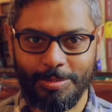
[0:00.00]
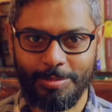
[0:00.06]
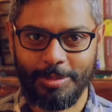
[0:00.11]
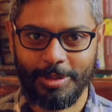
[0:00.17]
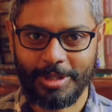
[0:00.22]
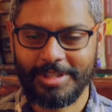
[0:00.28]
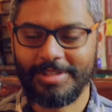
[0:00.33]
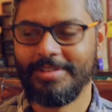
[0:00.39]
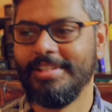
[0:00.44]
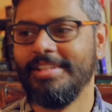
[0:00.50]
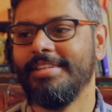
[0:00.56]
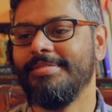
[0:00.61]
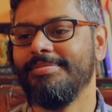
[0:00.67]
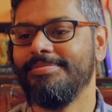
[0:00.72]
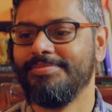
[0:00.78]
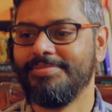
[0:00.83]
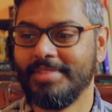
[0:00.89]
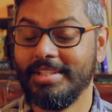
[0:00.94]
notebook,
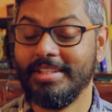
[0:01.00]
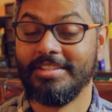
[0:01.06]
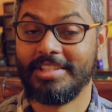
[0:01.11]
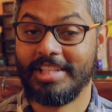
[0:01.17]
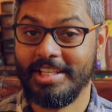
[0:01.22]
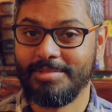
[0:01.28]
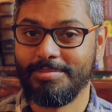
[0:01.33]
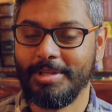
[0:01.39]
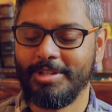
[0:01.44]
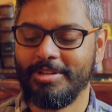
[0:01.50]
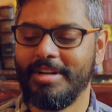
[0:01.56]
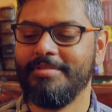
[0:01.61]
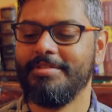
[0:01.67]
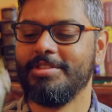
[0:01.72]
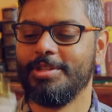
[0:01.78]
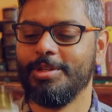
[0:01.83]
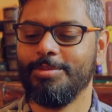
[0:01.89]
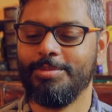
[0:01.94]
in this case my
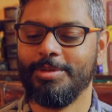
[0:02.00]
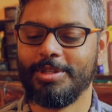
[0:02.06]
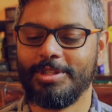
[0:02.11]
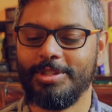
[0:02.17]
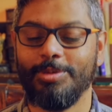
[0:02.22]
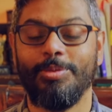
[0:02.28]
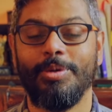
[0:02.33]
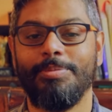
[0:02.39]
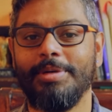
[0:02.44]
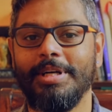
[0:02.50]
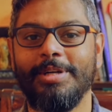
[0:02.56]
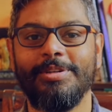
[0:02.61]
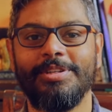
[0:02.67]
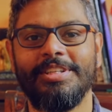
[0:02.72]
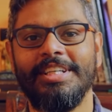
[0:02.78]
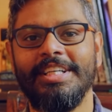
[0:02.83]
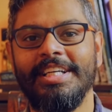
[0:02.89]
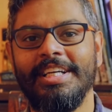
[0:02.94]
traveler's notebook, to whip
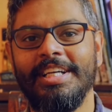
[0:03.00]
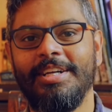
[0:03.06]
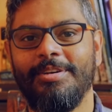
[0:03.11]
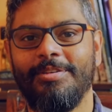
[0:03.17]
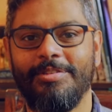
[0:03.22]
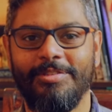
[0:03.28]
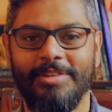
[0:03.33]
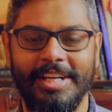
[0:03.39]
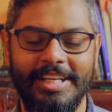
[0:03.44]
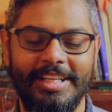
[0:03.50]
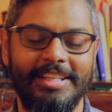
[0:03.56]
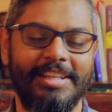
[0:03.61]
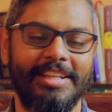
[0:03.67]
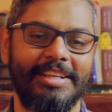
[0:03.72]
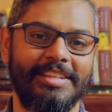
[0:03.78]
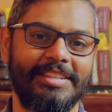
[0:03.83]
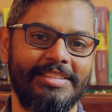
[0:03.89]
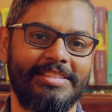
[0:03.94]
out, write
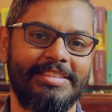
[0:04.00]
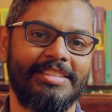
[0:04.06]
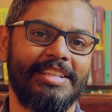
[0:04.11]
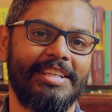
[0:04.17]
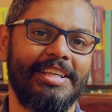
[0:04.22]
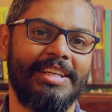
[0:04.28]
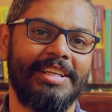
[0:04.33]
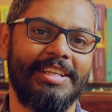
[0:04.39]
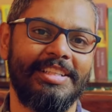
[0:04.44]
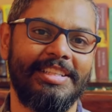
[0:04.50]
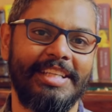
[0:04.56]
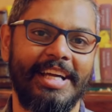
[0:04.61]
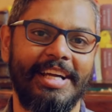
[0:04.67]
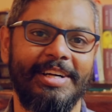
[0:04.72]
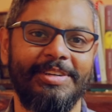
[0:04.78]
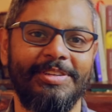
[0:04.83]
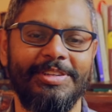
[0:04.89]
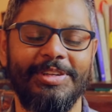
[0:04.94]
things
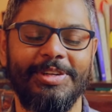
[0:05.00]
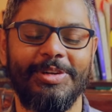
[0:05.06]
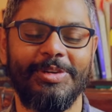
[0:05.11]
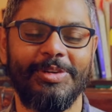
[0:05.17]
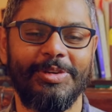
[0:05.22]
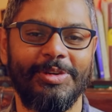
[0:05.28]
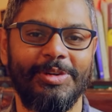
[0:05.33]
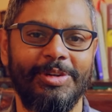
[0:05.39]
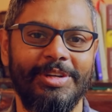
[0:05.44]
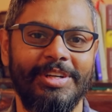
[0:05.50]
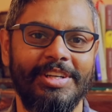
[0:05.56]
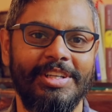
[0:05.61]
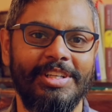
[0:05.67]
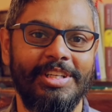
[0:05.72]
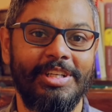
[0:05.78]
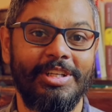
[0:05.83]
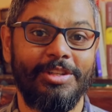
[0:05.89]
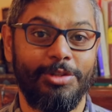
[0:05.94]
down, or
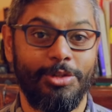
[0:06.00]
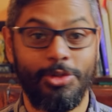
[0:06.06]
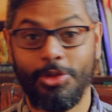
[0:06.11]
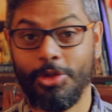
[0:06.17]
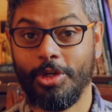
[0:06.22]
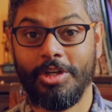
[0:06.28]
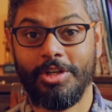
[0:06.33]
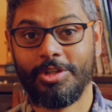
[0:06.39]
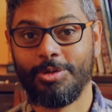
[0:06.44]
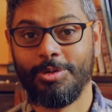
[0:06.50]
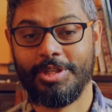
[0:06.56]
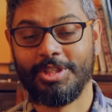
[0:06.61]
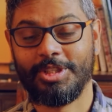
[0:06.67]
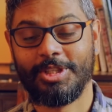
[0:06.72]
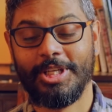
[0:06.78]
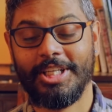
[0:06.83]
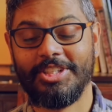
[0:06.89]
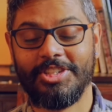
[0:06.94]
draw
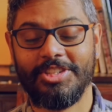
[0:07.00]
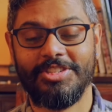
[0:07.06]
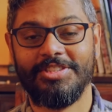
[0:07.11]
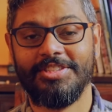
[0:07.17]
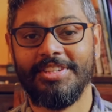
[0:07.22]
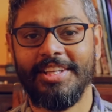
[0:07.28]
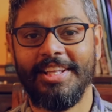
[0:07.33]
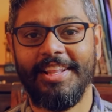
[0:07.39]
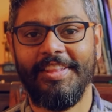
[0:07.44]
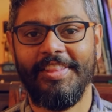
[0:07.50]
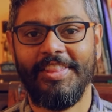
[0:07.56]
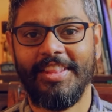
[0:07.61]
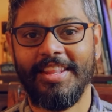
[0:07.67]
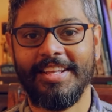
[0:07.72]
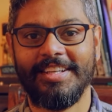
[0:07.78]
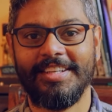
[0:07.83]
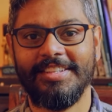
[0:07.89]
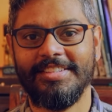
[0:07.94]
quick sketches
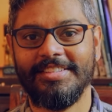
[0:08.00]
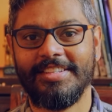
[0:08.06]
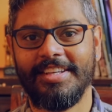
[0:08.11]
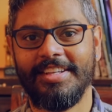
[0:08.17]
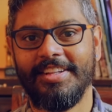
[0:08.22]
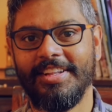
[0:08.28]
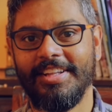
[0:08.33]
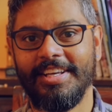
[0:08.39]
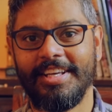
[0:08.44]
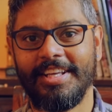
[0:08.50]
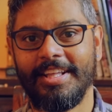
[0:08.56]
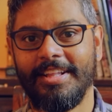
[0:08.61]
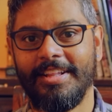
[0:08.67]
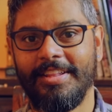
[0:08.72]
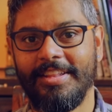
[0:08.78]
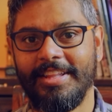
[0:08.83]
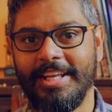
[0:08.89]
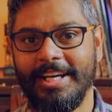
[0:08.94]
and things like
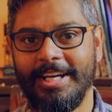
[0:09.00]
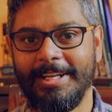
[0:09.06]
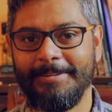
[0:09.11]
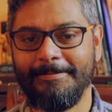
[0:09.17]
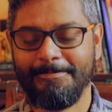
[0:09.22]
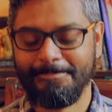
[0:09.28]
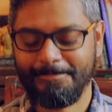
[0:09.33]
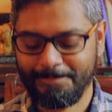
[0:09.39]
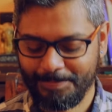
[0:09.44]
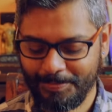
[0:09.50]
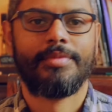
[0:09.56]
that.